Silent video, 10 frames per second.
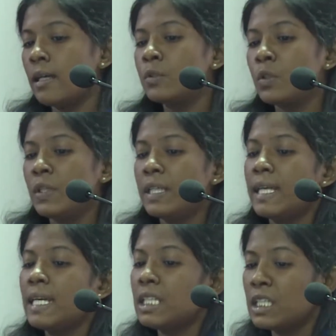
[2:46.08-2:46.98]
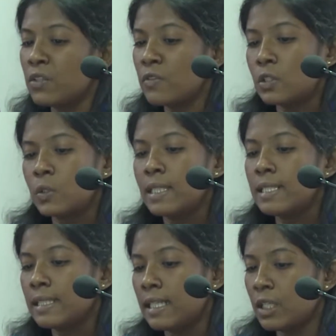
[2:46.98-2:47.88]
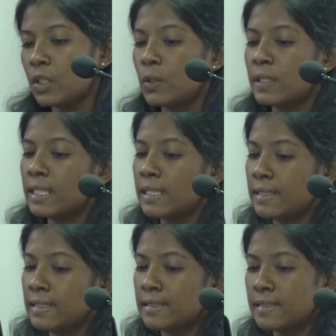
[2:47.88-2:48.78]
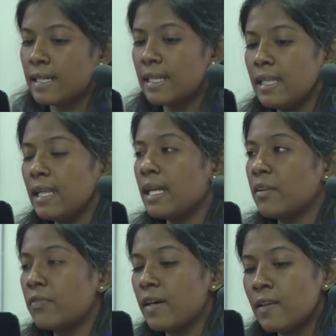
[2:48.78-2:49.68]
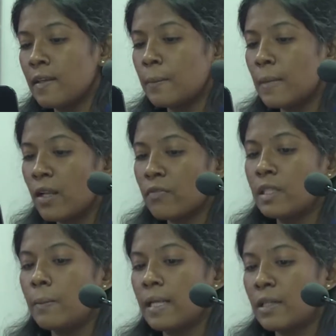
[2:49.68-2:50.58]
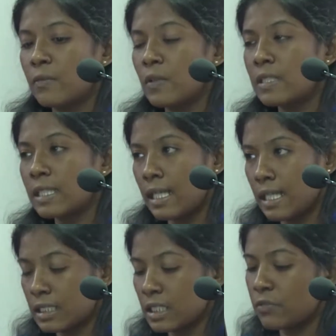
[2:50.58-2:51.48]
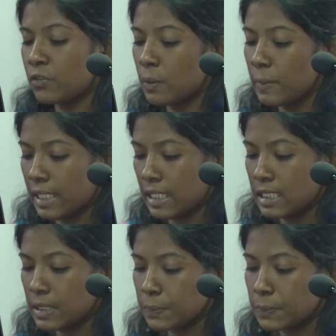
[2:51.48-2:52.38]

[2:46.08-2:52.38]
28 individuals included in this study and 5 ml of the blood was collected from each.